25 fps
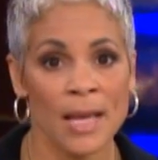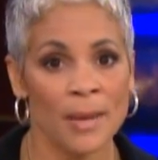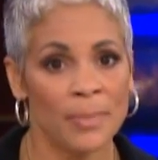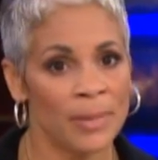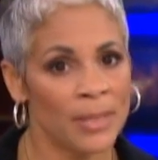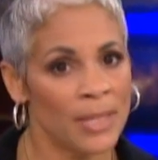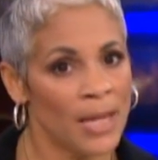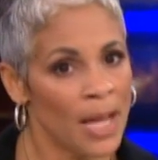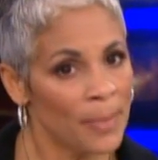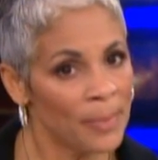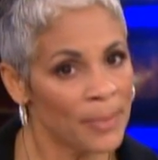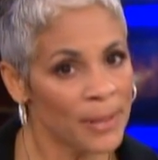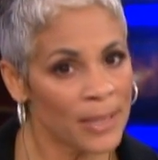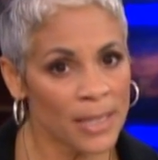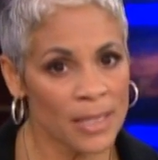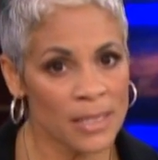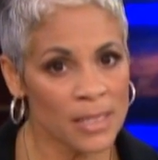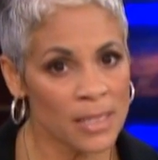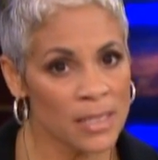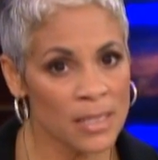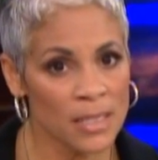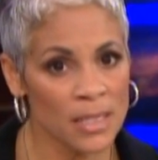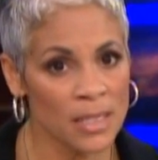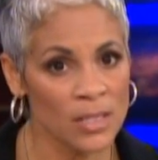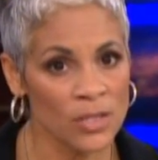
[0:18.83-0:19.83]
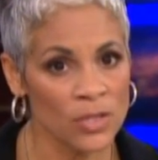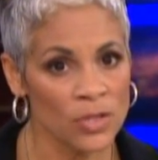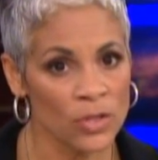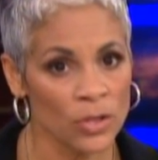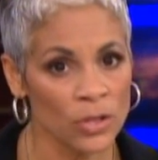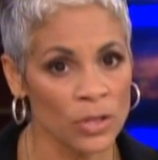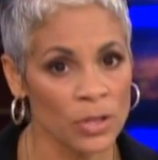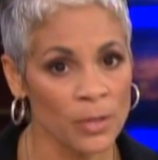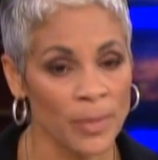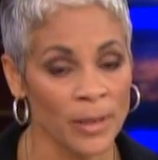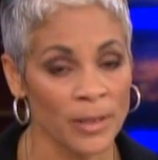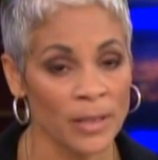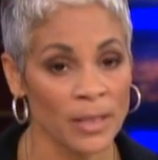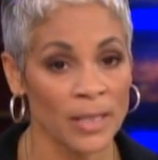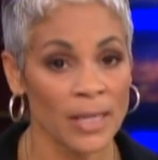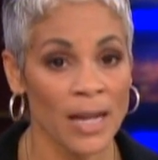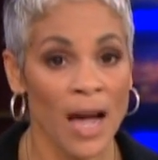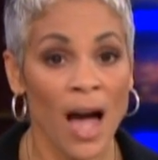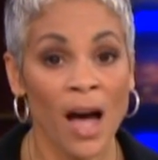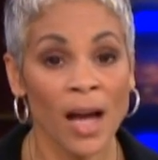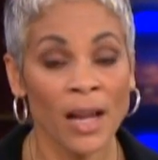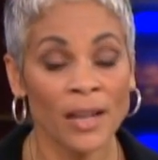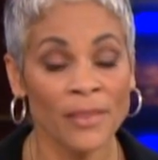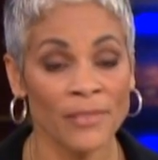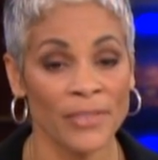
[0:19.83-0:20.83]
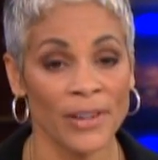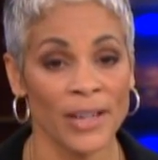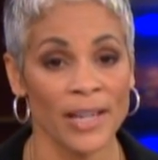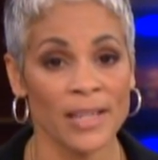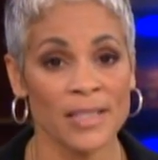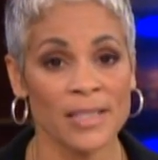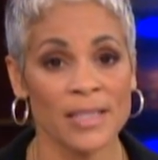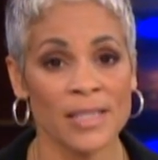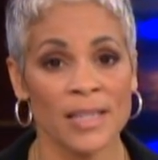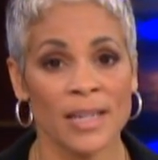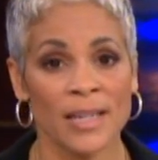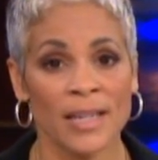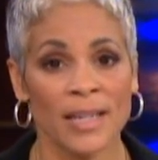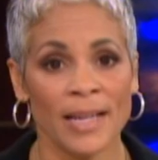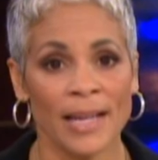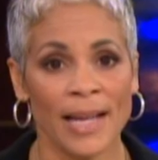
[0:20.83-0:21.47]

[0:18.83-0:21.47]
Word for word: but not because he's concerned about the convicts.